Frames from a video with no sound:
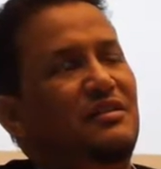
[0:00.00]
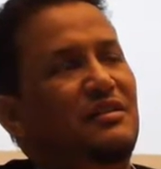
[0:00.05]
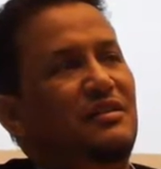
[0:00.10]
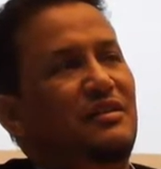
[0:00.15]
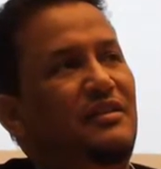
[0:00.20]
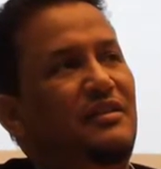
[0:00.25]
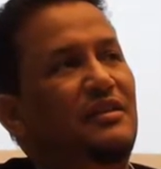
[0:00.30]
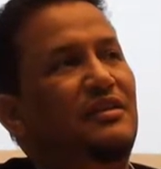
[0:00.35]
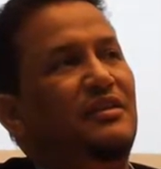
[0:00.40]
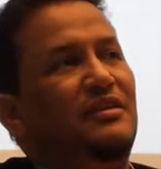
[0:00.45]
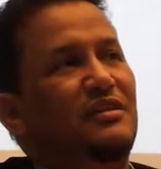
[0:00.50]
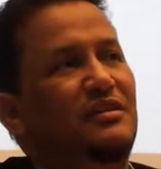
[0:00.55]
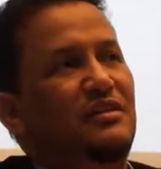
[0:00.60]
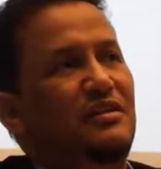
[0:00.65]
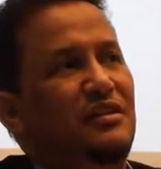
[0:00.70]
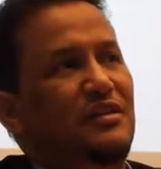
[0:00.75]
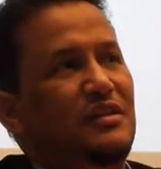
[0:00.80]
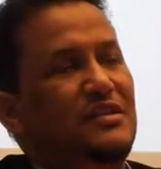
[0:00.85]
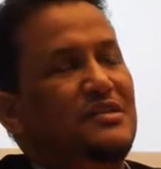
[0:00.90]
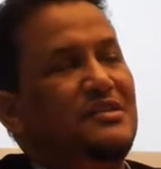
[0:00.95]

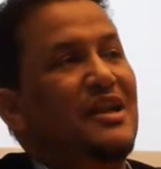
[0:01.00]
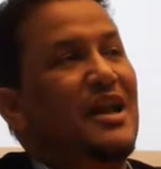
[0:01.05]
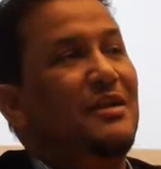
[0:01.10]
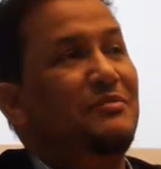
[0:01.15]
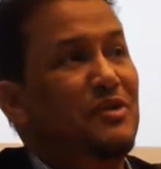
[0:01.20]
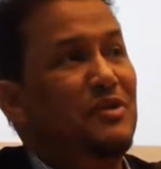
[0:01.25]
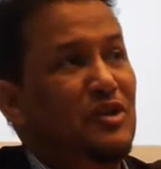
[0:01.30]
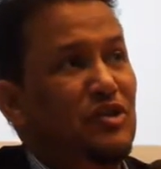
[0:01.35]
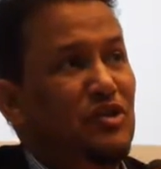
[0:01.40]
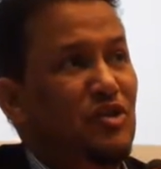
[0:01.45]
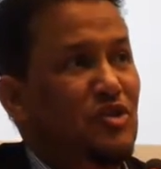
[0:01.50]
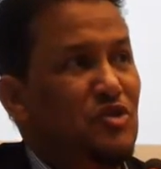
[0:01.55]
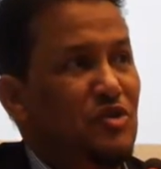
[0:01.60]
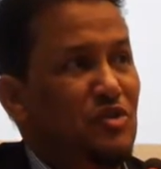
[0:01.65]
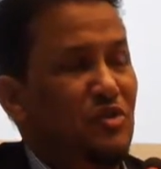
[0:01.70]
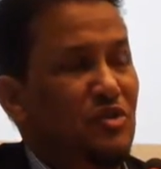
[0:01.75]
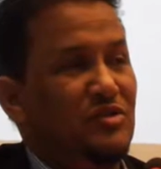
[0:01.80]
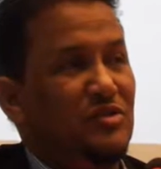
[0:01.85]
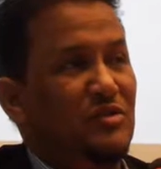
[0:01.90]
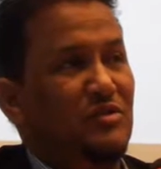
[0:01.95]
the Islamic
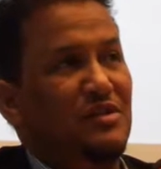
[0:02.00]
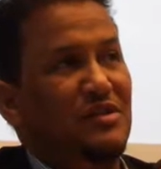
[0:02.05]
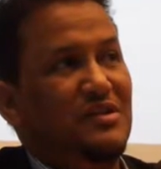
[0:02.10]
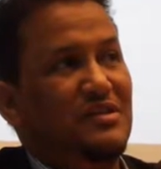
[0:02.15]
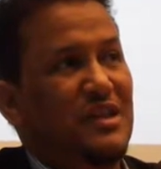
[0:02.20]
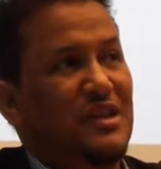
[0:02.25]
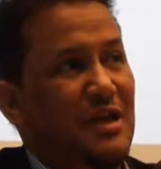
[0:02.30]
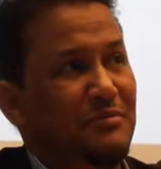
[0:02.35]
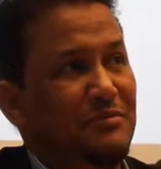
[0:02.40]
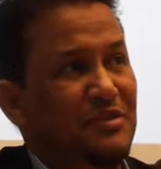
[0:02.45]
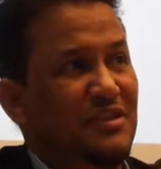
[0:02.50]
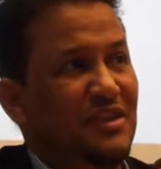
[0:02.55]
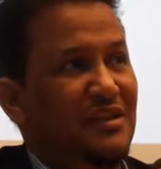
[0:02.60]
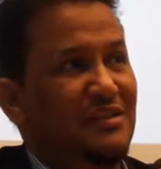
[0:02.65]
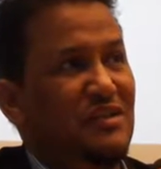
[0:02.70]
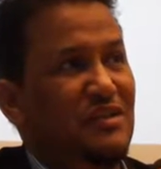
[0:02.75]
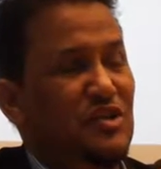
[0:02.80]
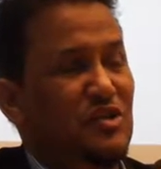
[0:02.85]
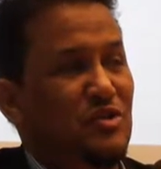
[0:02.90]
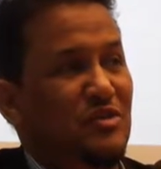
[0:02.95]
discourse or the Islamic
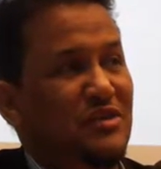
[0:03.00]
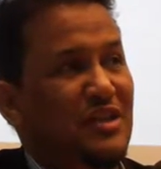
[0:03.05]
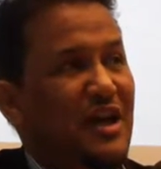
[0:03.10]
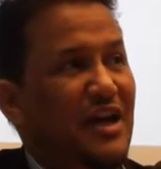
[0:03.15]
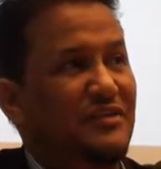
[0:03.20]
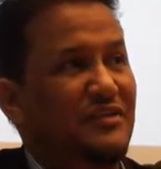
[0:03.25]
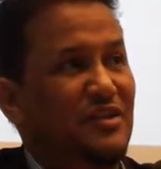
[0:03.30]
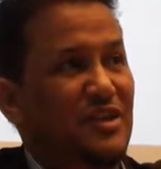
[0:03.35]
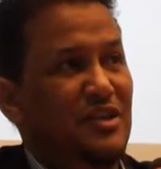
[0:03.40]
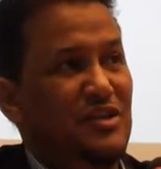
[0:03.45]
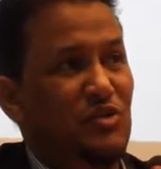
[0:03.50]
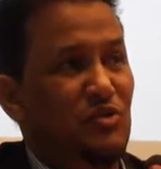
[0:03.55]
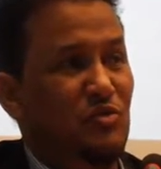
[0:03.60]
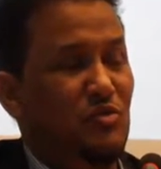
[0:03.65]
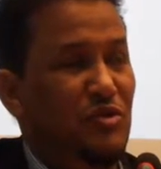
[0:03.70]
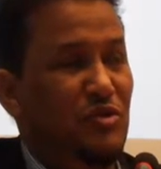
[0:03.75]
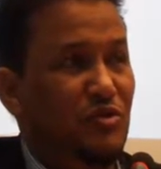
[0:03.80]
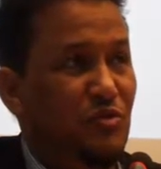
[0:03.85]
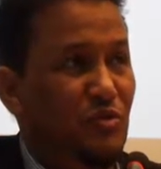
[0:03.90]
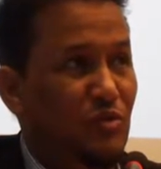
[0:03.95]
text is not addressed to
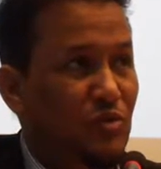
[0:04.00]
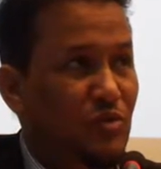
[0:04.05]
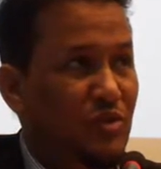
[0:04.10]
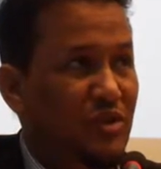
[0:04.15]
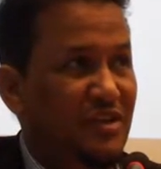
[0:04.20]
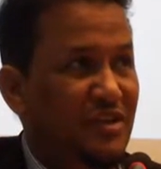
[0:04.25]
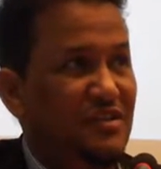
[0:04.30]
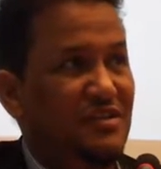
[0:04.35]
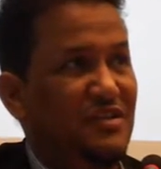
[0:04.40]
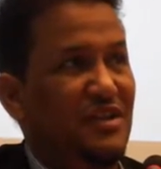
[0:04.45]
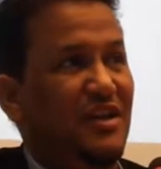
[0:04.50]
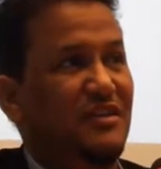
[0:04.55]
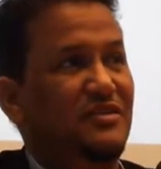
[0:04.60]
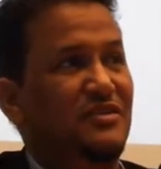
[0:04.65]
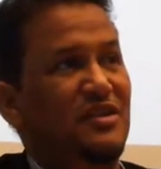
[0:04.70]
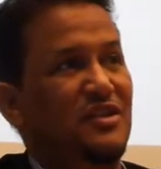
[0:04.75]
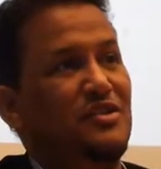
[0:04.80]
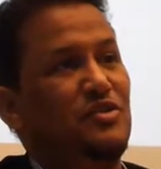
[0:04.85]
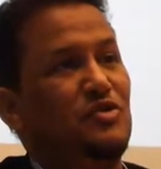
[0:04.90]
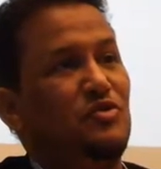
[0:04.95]
the ruler, it's
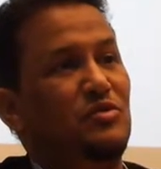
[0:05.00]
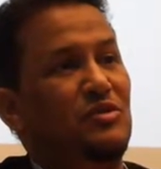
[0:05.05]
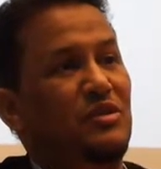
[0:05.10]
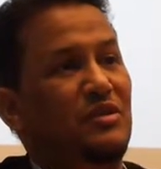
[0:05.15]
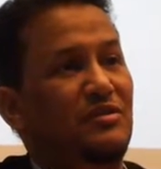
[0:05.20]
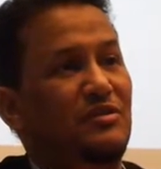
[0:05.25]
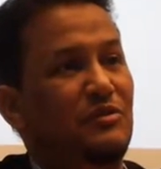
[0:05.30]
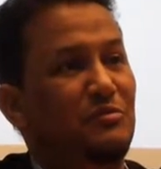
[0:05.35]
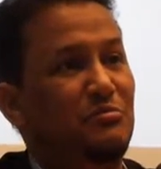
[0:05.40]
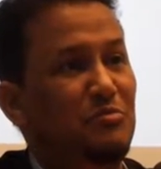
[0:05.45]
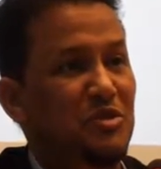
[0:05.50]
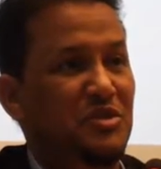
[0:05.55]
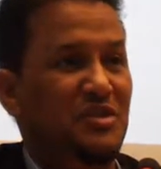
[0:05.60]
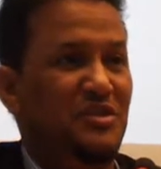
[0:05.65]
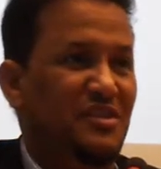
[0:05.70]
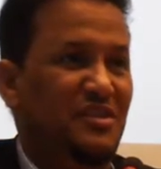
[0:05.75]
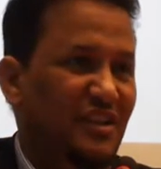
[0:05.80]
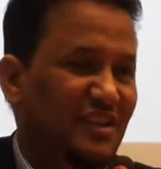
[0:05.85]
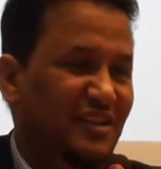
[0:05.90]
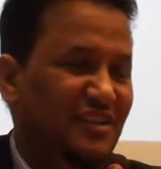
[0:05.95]
addressed to the
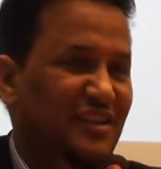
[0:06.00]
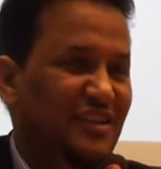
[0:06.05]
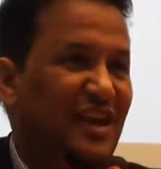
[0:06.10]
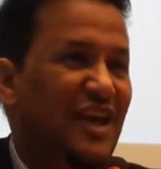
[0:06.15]
community.